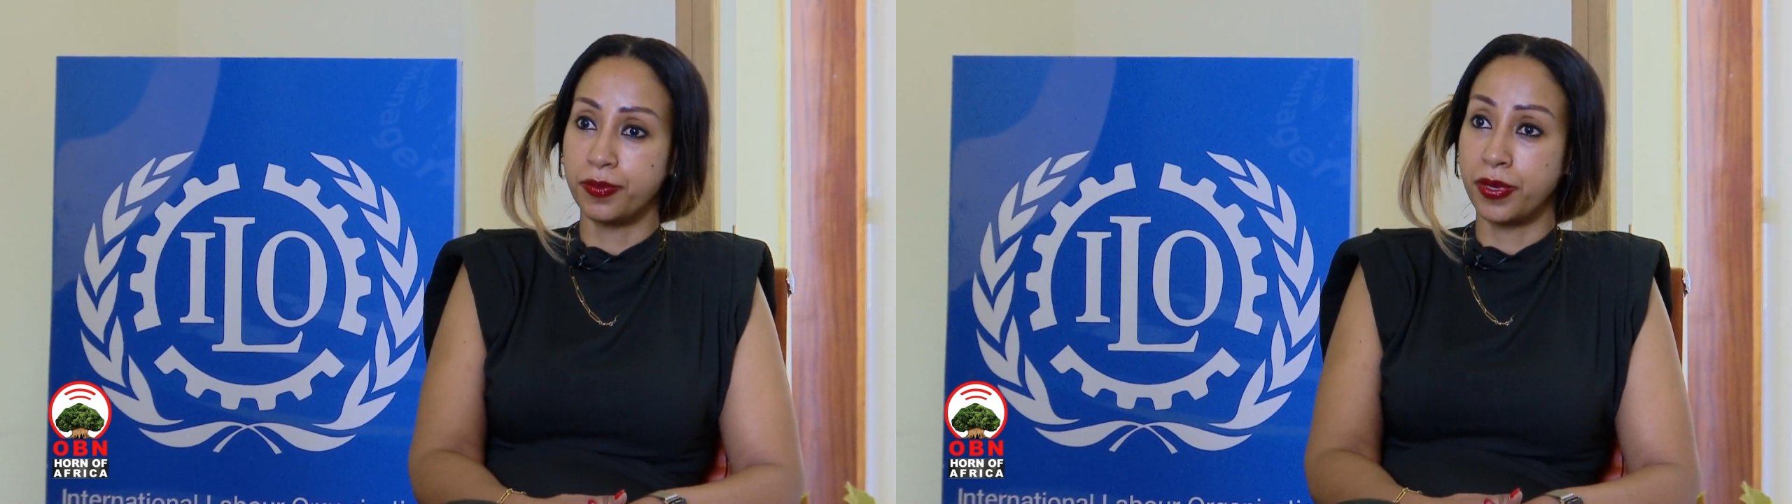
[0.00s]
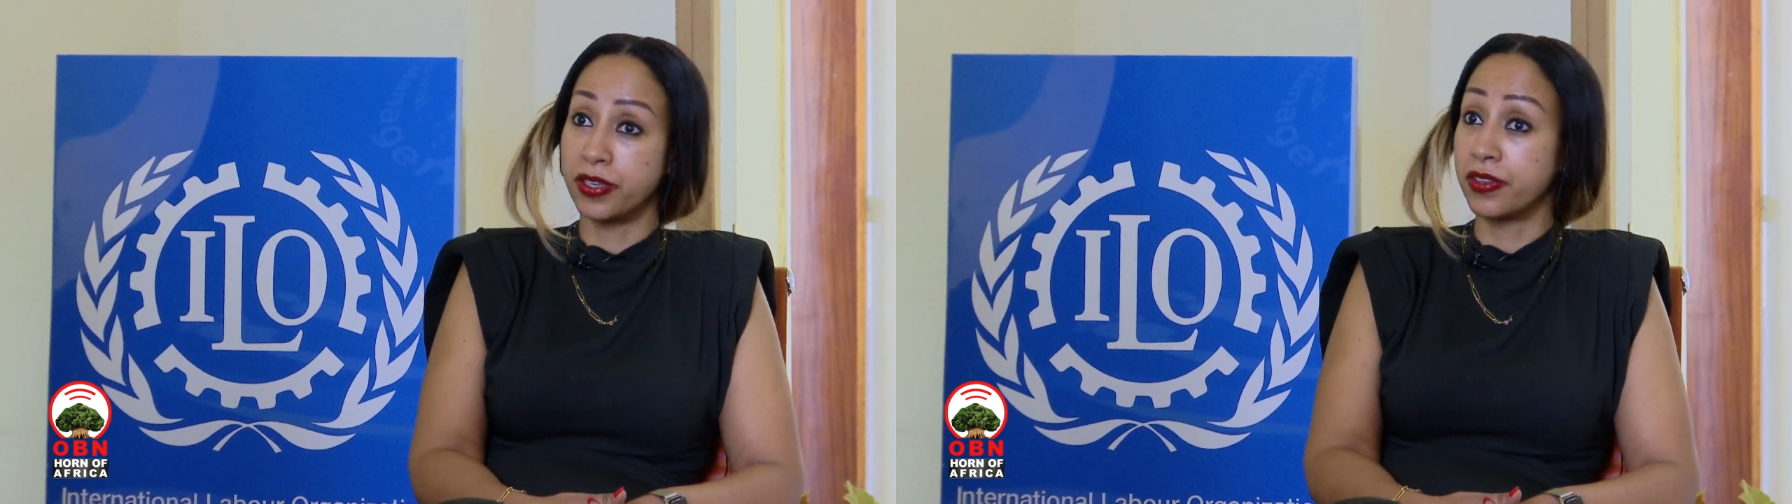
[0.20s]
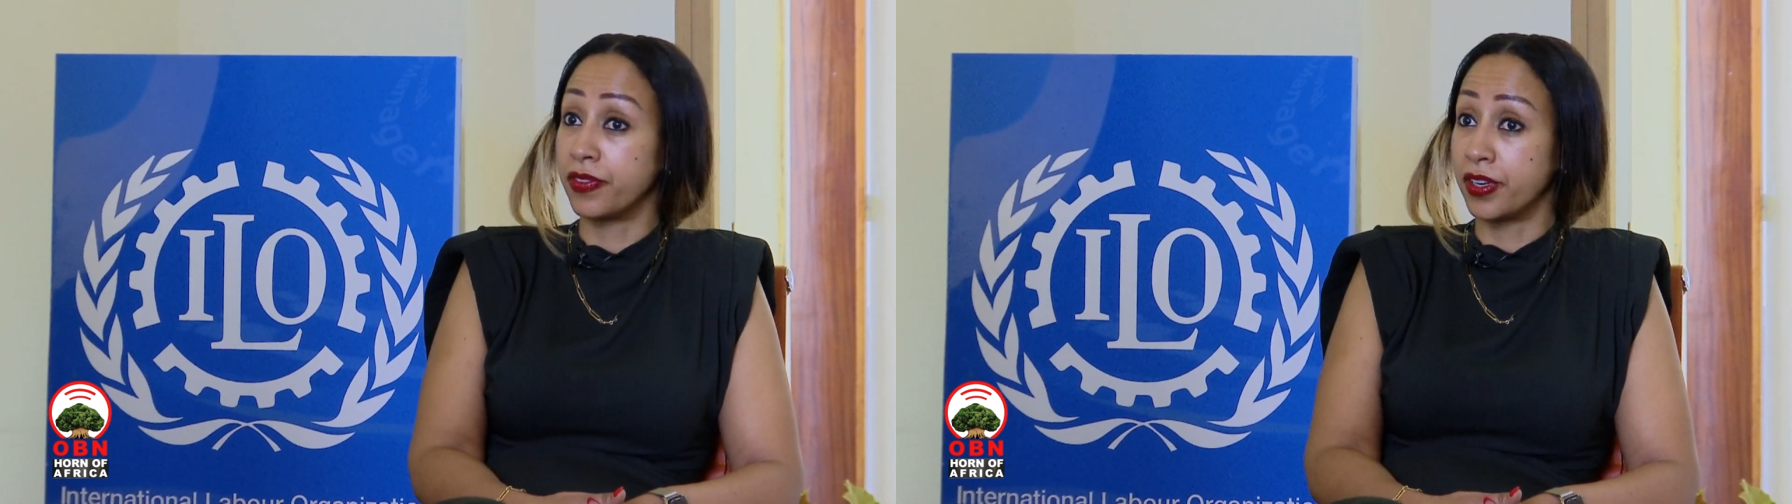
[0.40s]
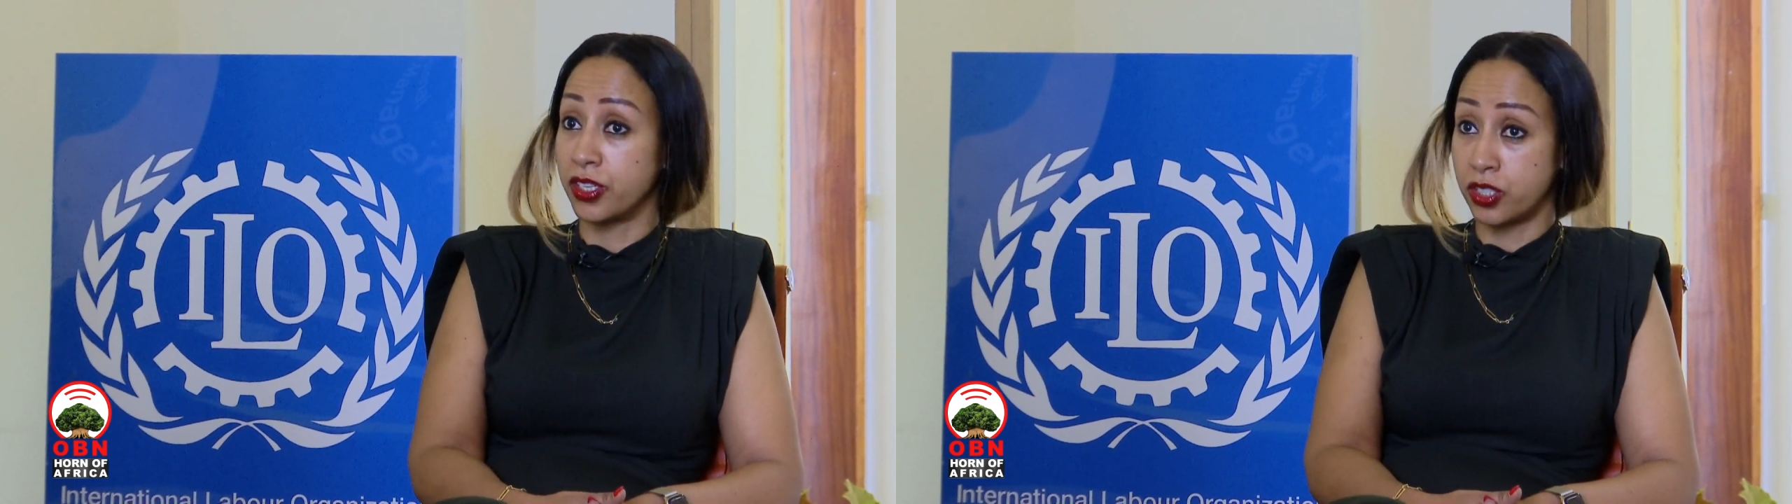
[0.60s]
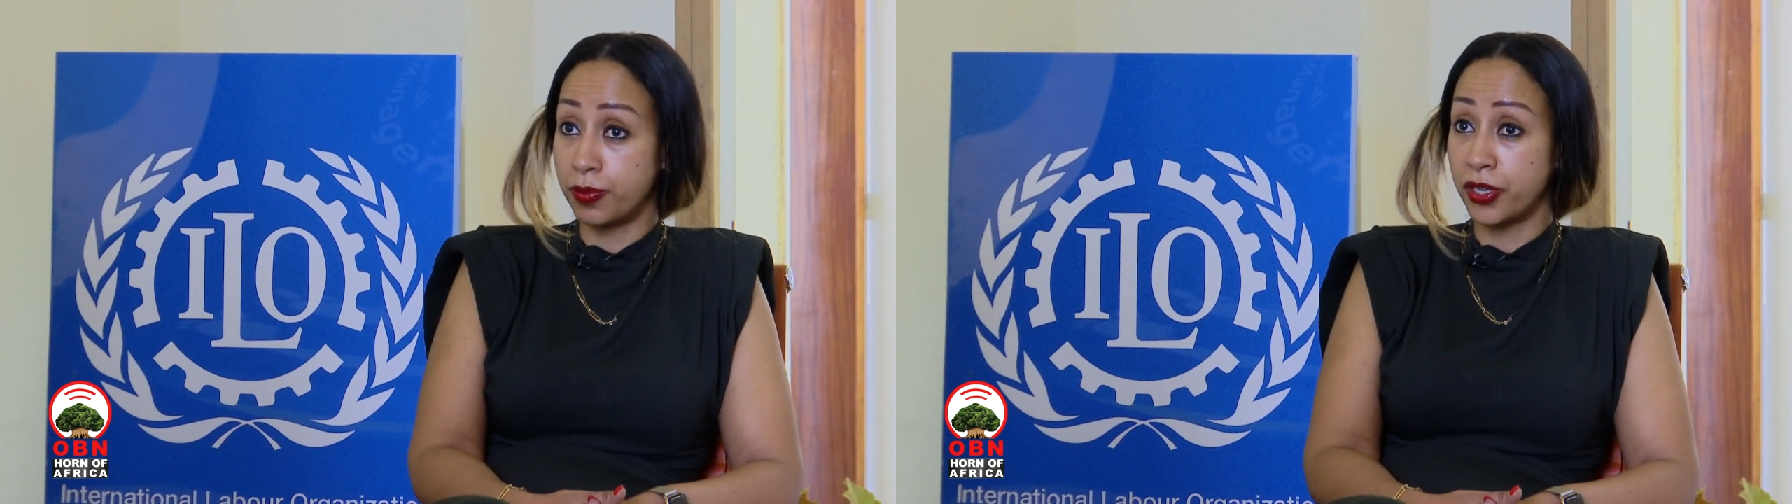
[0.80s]
part of the
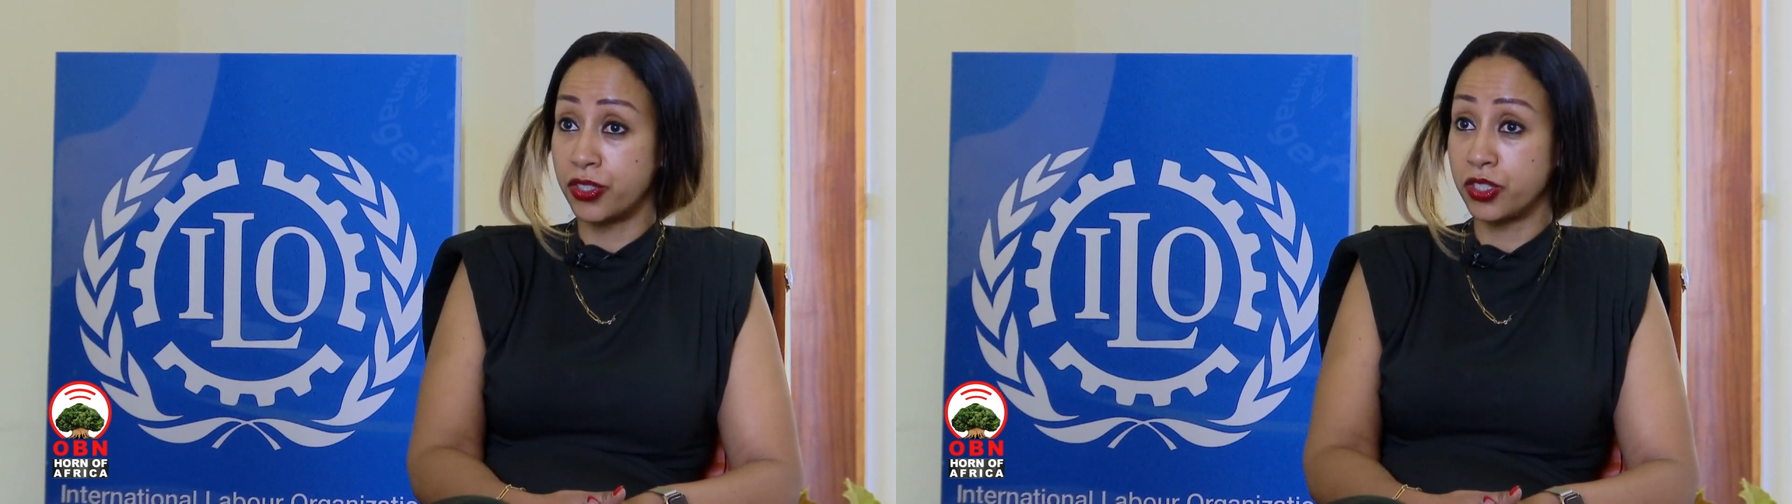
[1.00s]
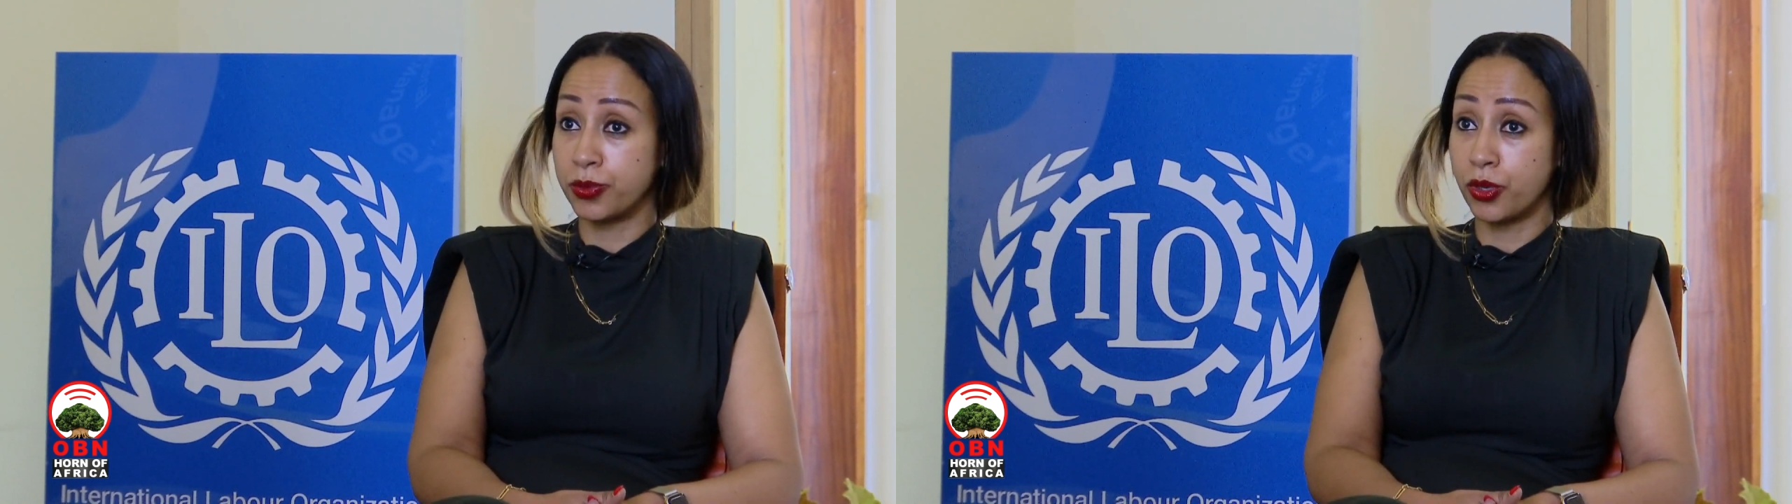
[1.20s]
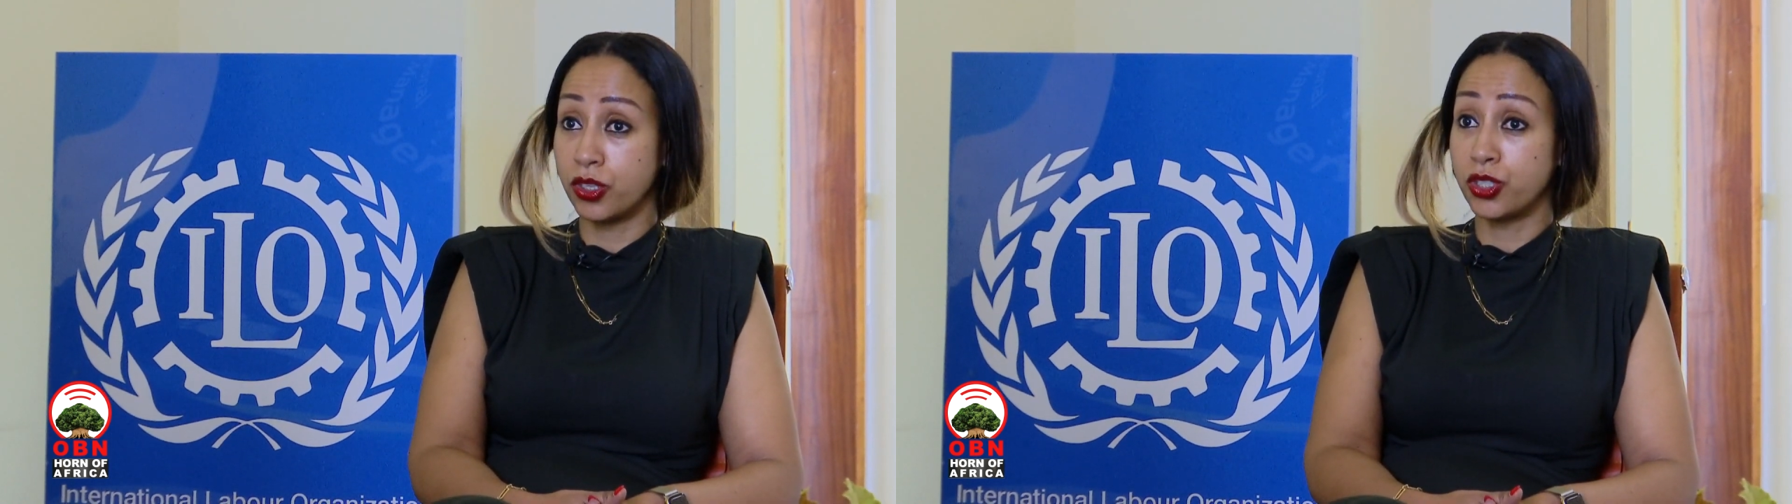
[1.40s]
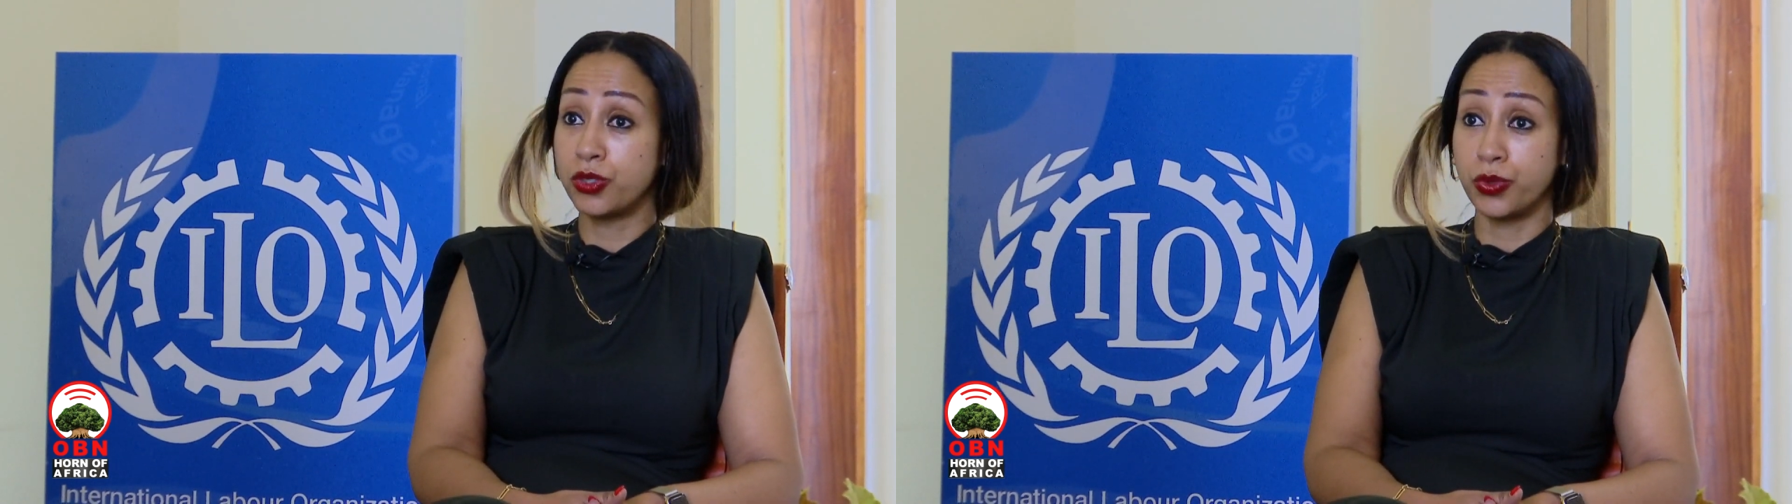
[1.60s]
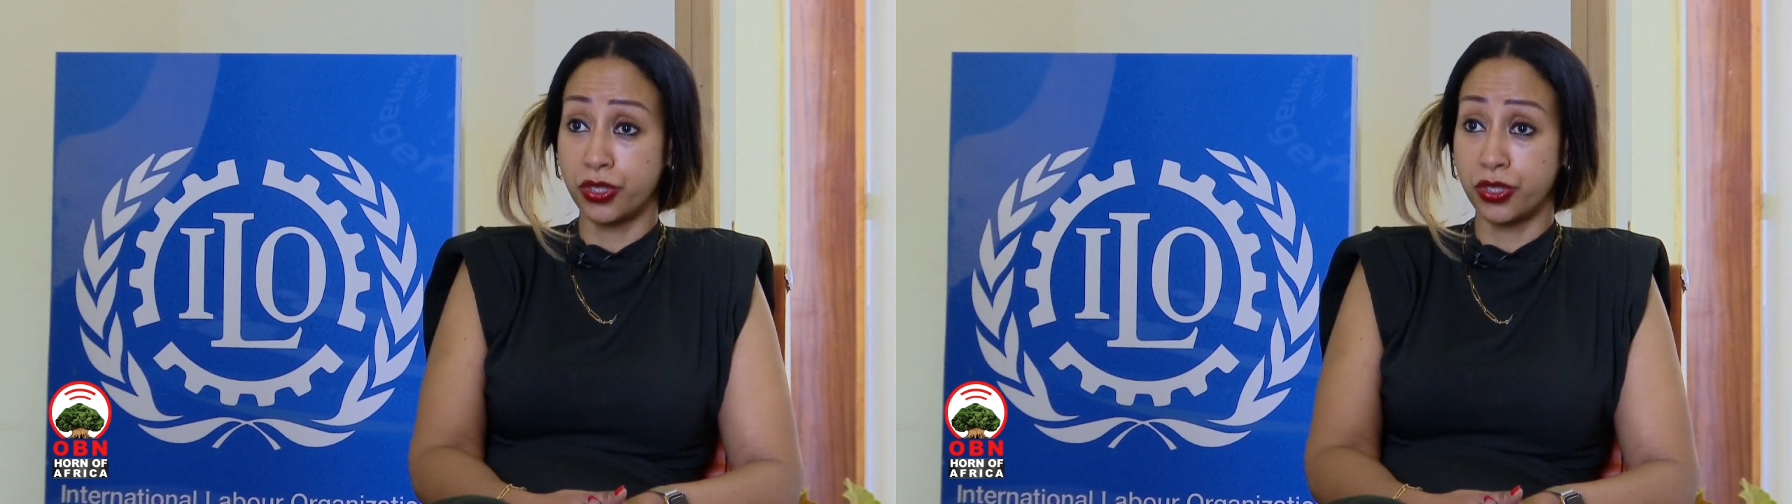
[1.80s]
National Partnership Coalition,